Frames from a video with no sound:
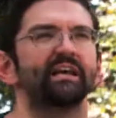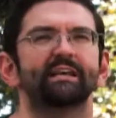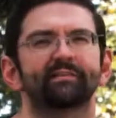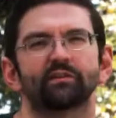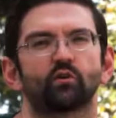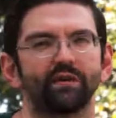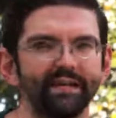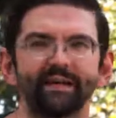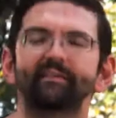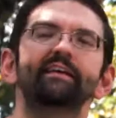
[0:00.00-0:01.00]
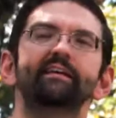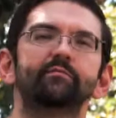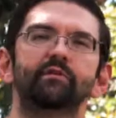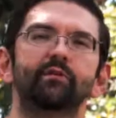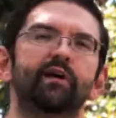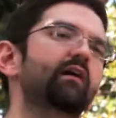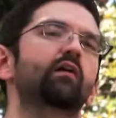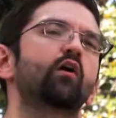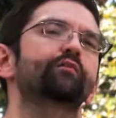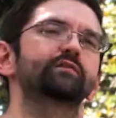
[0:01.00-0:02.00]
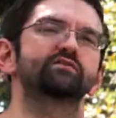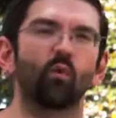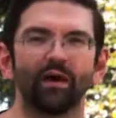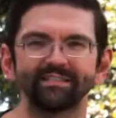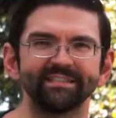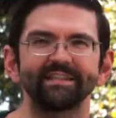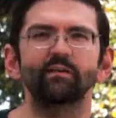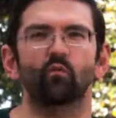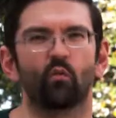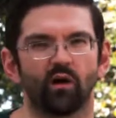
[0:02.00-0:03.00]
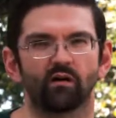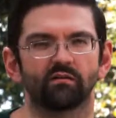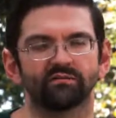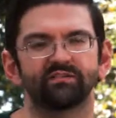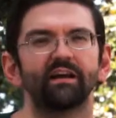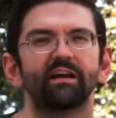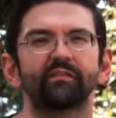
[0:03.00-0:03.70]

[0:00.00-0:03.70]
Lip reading: In the Greek and the Hebrew, there are over 20 words